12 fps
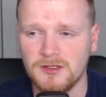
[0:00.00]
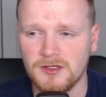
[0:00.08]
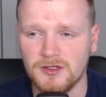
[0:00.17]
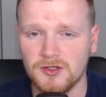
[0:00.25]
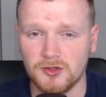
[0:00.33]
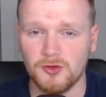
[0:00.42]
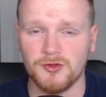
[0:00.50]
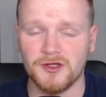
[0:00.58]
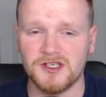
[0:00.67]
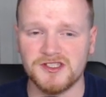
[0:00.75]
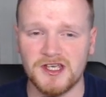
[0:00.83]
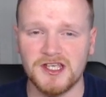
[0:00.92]
The good thing
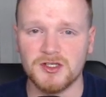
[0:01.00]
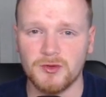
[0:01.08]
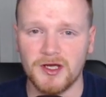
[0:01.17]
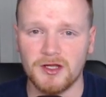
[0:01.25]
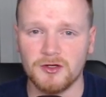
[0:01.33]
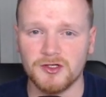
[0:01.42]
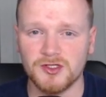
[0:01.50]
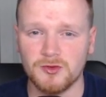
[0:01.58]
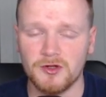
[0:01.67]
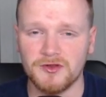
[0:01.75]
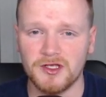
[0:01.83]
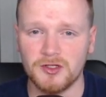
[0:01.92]
is it is quite a large
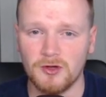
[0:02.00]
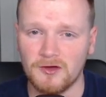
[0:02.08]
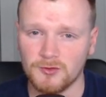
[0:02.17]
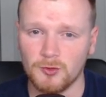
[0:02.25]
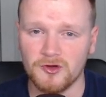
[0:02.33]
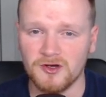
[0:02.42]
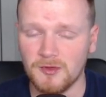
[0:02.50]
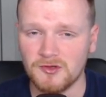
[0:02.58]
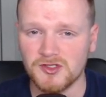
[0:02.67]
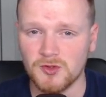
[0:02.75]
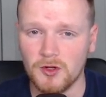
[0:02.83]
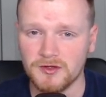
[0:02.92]
squad that you don't have to worry about
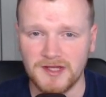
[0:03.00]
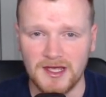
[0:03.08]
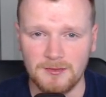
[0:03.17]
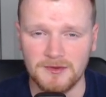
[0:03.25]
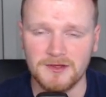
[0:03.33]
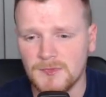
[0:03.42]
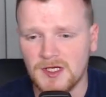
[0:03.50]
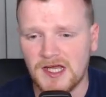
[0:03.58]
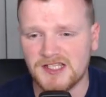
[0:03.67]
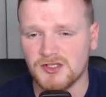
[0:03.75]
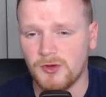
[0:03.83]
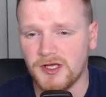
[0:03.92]
squad depth.
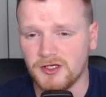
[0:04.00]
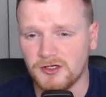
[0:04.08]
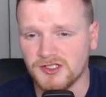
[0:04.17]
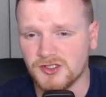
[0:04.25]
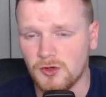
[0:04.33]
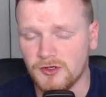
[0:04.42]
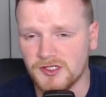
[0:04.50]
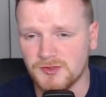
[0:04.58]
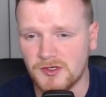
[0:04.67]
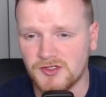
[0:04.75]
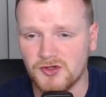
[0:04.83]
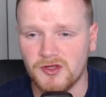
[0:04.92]
It's a quite young squad as
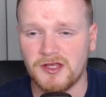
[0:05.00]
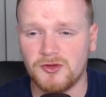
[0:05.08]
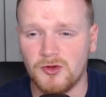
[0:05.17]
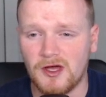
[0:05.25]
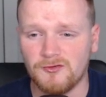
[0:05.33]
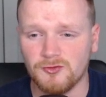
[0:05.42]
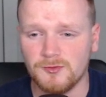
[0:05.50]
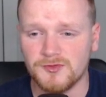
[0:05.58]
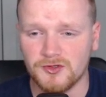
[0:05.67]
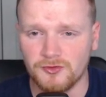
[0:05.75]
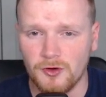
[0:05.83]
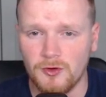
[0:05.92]
well, so they do have room to
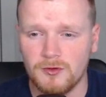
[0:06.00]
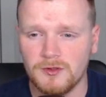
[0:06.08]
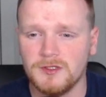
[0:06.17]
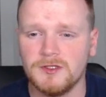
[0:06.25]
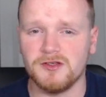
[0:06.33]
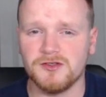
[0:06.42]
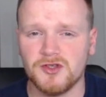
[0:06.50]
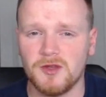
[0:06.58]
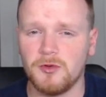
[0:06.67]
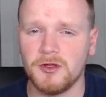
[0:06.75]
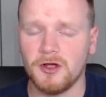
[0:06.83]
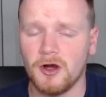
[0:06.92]
grow. So they
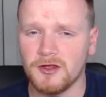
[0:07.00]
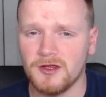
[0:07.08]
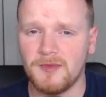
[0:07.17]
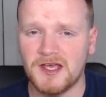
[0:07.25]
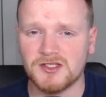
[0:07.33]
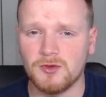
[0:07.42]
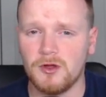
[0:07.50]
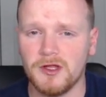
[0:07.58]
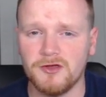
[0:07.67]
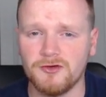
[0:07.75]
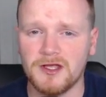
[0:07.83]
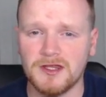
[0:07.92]
probably aren't the best
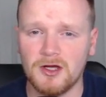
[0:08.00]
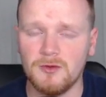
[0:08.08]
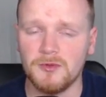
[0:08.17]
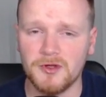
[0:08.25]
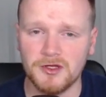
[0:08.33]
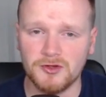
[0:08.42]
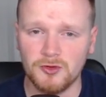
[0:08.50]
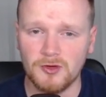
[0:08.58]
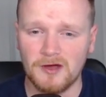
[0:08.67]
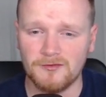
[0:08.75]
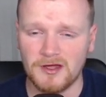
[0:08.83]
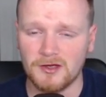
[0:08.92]
quality right now, but they do
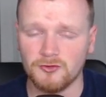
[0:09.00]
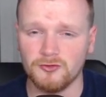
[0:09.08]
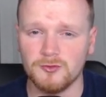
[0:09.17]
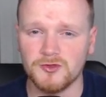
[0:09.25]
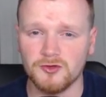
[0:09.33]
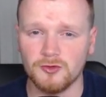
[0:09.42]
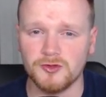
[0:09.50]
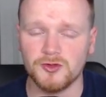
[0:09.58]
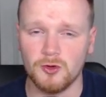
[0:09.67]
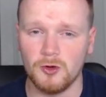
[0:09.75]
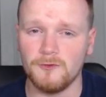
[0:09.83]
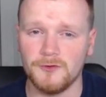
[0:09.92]
have that room to grow, so
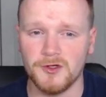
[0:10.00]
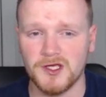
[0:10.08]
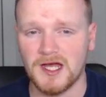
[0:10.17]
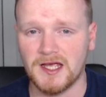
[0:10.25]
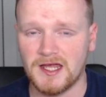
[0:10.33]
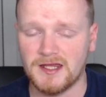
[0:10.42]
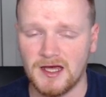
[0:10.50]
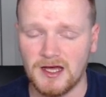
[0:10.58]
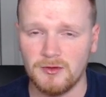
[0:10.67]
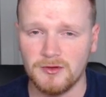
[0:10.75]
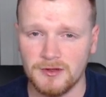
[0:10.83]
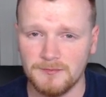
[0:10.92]
hopefully you can get that
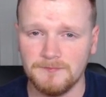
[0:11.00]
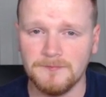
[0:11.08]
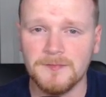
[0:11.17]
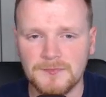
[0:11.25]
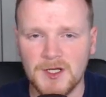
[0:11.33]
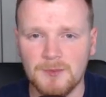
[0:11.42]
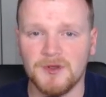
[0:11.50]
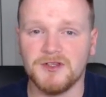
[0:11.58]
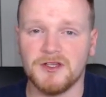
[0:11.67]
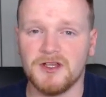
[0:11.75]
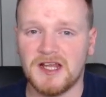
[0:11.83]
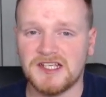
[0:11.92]
out of them. But
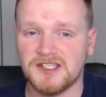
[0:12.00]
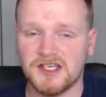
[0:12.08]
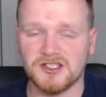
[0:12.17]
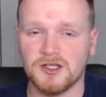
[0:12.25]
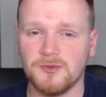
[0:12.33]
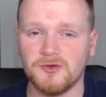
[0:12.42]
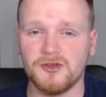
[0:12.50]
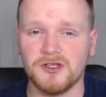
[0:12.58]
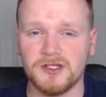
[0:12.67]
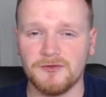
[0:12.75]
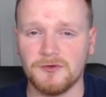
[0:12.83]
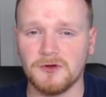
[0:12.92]
nonetheless, it is going to be really
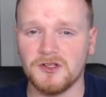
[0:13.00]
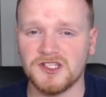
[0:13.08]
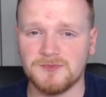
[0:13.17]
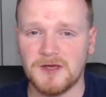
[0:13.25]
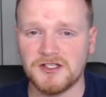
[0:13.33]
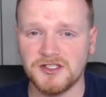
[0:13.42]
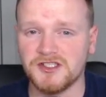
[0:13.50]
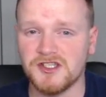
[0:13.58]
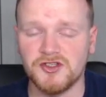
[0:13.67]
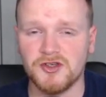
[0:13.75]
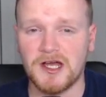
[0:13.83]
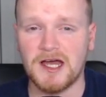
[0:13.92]
difficult, especially
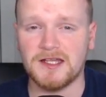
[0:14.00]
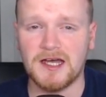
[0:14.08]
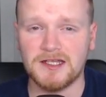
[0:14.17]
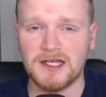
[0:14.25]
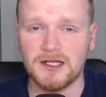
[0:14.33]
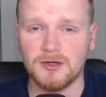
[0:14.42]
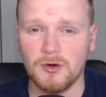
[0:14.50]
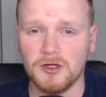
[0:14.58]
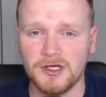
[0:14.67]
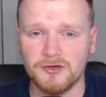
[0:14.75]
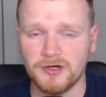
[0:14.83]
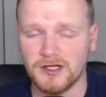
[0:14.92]
since you can't add any
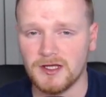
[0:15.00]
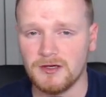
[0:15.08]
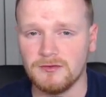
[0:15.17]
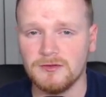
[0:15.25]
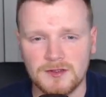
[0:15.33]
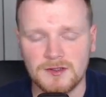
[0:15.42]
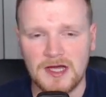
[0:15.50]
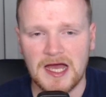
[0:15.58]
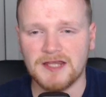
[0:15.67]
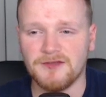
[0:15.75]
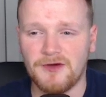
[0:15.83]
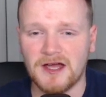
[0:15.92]
quality right now.
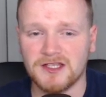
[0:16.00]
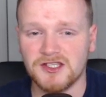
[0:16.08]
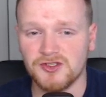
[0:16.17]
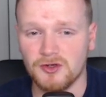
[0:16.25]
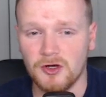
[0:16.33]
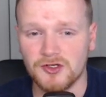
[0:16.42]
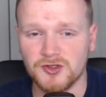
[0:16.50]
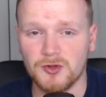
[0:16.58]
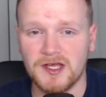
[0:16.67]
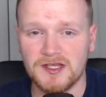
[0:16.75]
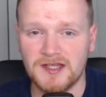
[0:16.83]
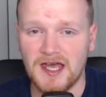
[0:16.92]
And the fact is you're also
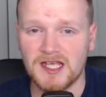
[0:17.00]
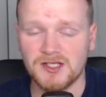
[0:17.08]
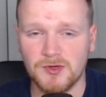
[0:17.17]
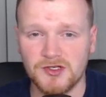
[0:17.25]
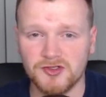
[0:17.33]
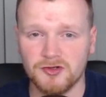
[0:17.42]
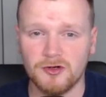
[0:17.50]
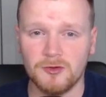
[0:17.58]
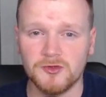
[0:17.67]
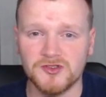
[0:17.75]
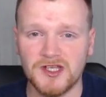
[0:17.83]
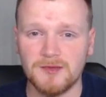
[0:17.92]
in debt as well, so you're
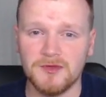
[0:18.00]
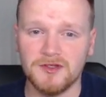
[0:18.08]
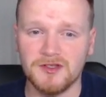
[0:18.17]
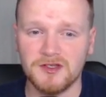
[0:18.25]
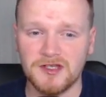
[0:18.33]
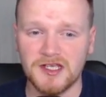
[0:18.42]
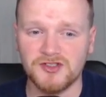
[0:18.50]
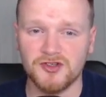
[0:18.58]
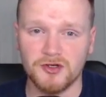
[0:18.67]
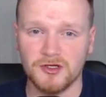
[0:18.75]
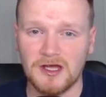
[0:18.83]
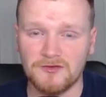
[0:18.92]
almost 9 million in debt, so you're
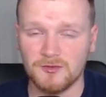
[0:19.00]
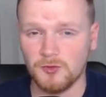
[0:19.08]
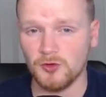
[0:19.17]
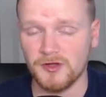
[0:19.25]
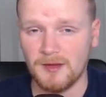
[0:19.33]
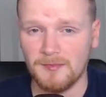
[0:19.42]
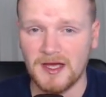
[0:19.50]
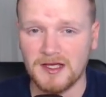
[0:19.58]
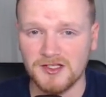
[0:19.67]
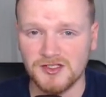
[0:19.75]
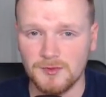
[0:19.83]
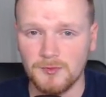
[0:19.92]
going to have to pull that back
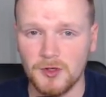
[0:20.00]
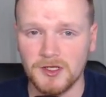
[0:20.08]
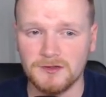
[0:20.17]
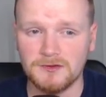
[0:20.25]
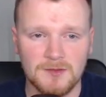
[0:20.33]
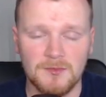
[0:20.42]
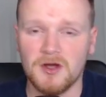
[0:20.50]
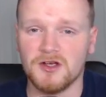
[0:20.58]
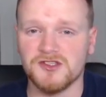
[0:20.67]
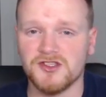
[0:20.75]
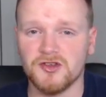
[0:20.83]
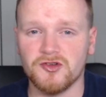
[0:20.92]
at some point. But
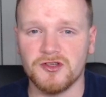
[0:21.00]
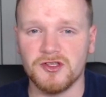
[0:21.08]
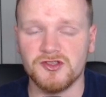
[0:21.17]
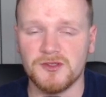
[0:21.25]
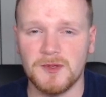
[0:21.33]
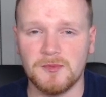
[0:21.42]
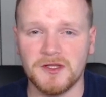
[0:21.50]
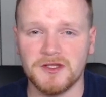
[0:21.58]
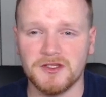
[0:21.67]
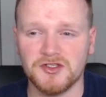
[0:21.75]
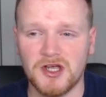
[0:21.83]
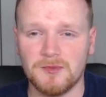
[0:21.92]
considering they used to be playing in
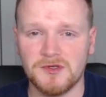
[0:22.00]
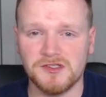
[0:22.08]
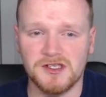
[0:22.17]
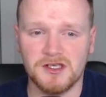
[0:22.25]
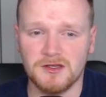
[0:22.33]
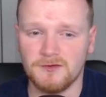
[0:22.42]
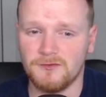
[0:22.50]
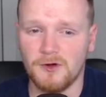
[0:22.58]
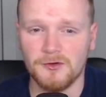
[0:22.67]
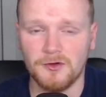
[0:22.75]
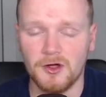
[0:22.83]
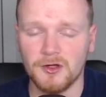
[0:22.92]
the Champions League and they've
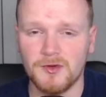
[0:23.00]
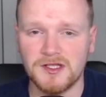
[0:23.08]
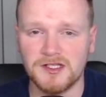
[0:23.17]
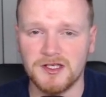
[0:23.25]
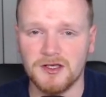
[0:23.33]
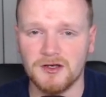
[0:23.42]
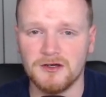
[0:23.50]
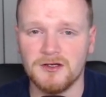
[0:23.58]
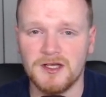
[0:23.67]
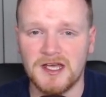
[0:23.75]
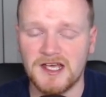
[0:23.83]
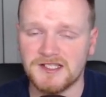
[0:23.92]
fallen all the way to here,
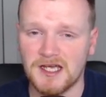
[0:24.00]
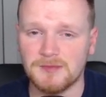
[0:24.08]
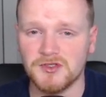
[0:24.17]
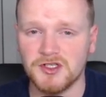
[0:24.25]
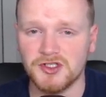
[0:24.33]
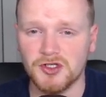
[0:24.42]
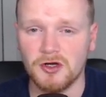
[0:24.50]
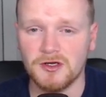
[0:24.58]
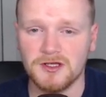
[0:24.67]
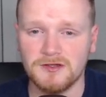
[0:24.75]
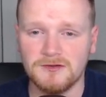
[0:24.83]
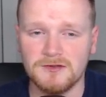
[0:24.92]
it is absolutely
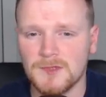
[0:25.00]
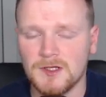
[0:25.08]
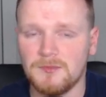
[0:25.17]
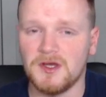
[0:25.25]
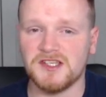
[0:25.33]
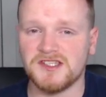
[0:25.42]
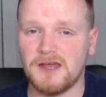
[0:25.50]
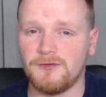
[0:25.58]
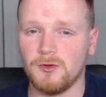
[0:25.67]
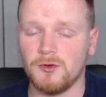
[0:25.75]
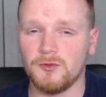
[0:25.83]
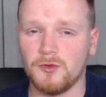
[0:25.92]
shocking. But it's
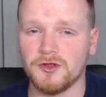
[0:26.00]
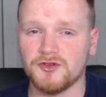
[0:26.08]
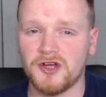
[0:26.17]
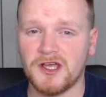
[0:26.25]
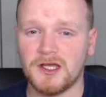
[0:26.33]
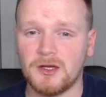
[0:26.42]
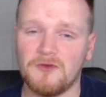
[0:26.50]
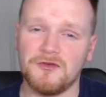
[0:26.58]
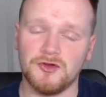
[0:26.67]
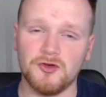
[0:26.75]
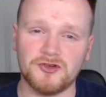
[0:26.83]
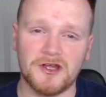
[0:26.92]
definitely one worth trying out. If you
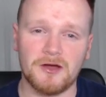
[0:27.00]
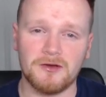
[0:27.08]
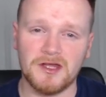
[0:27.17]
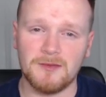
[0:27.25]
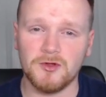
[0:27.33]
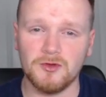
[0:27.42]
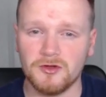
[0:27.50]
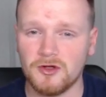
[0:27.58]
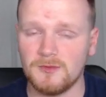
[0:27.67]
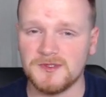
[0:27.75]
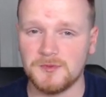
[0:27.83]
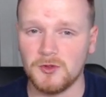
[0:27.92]
do try out, let me know in the
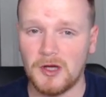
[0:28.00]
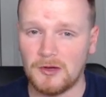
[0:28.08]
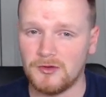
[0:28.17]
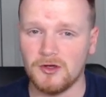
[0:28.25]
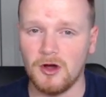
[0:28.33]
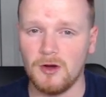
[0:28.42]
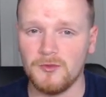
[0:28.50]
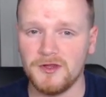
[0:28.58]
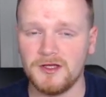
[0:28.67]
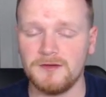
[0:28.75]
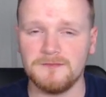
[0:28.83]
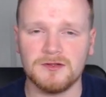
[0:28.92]
comments below how you got on with
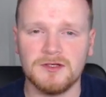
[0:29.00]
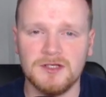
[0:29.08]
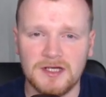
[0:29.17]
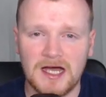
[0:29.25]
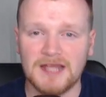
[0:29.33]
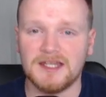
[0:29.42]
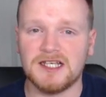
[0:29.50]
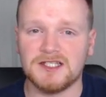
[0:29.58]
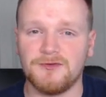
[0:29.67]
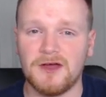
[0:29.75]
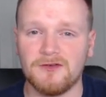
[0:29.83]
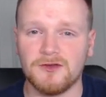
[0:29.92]
it. And that is
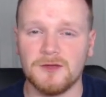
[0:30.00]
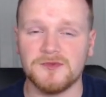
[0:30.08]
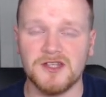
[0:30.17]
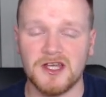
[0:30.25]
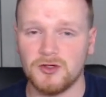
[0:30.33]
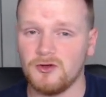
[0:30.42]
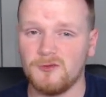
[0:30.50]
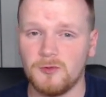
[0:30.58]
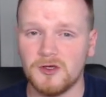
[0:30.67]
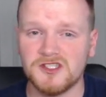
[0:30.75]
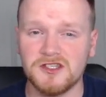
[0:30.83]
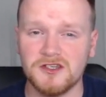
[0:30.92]
5 clubs that do have
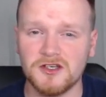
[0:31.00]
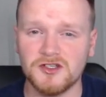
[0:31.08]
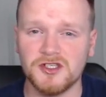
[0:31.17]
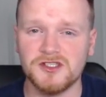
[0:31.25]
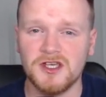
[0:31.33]
points deductions.